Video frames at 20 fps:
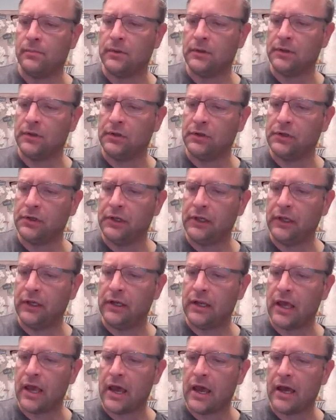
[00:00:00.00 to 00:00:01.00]
looking
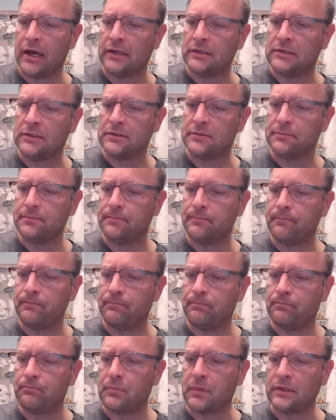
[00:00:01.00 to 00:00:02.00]
at
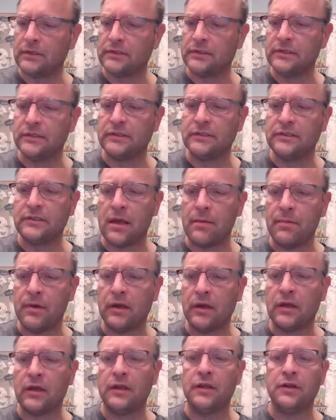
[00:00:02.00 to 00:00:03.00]

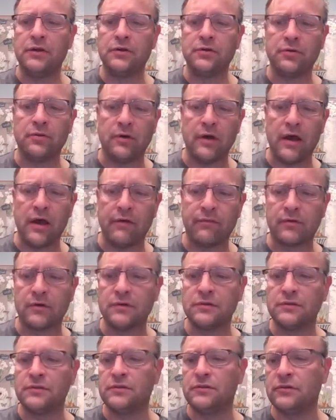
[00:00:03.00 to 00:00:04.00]
systemic and integral
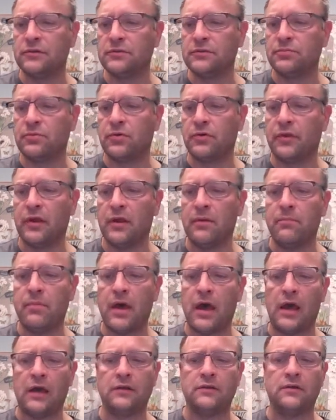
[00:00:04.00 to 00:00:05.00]
efforts to explore the
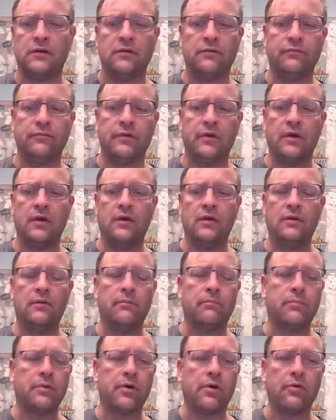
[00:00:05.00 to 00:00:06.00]
impact of
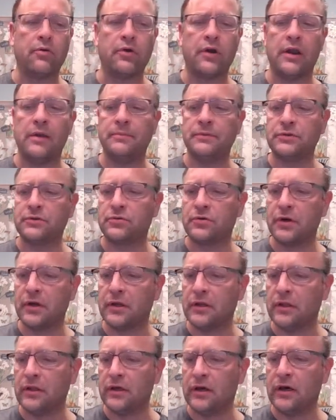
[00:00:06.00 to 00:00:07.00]
programs,
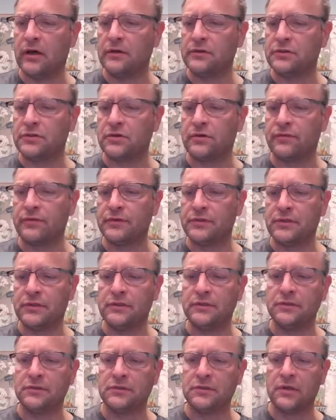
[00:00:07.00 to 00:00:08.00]
curricula,
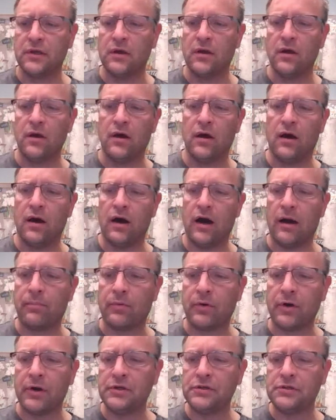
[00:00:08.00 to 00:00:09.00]
services,
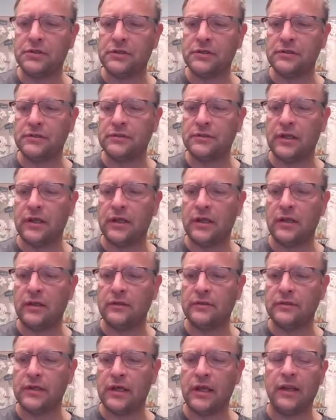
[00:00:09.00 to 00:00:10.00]
operations,
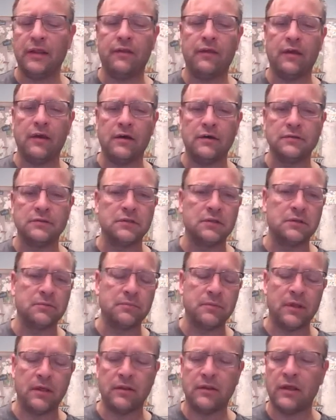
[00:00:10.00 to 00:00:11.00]
and anything else
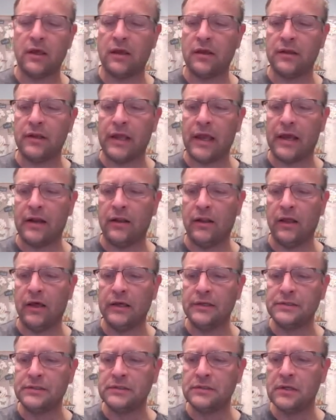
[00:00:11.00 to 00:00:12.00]
that they can
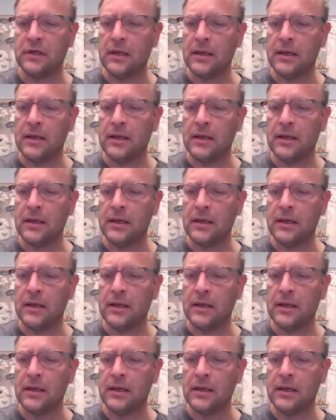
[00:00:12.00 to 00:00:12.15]
analyze.